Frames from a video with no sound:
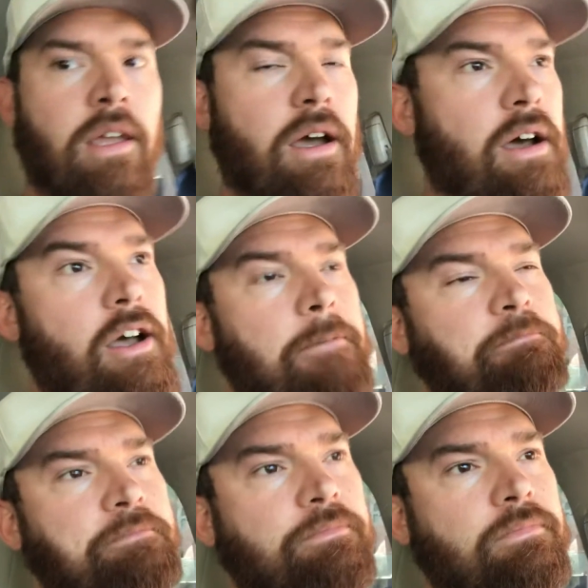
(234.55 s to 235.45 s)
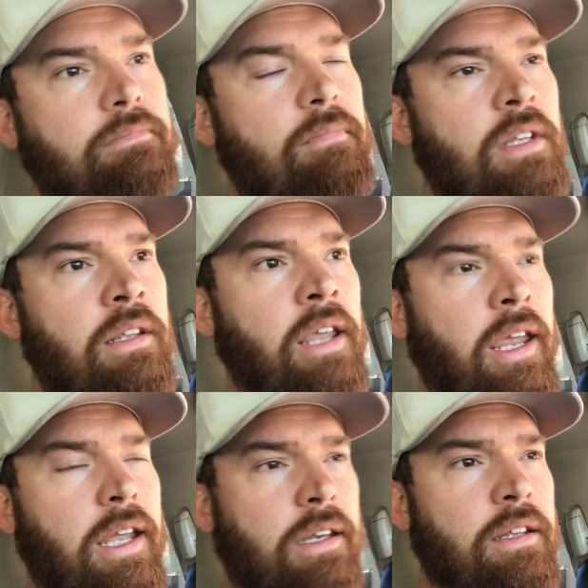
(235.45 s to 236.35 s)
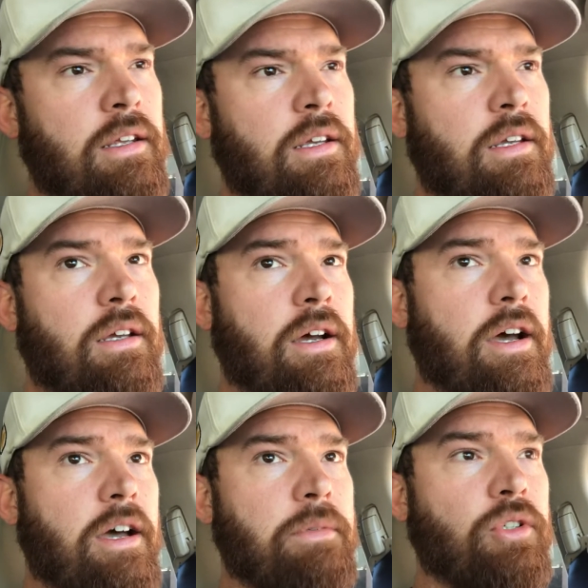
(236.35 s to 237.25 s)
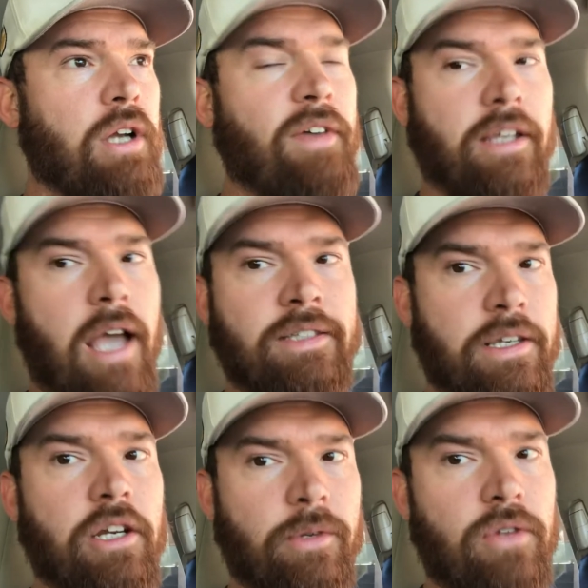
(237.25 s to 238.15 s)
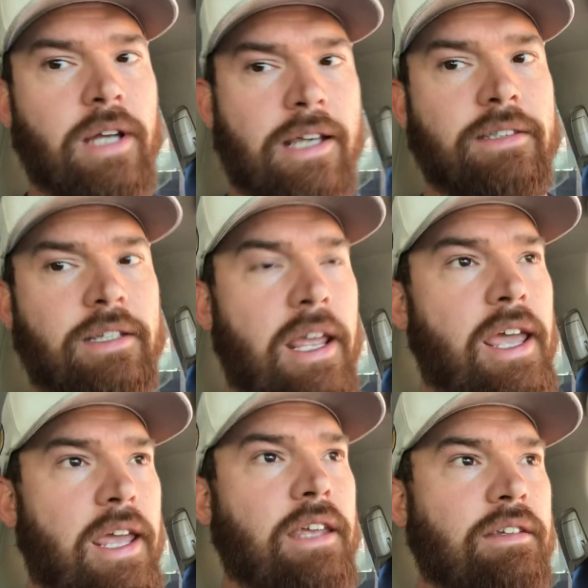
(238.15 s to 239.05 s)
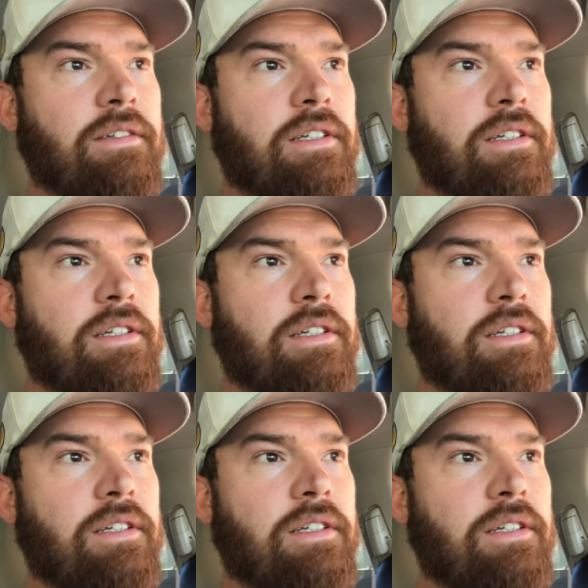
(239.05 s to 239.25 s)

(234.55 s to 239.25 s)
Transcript: Um, and uh, sure enough, I, I, sit here with you guys today.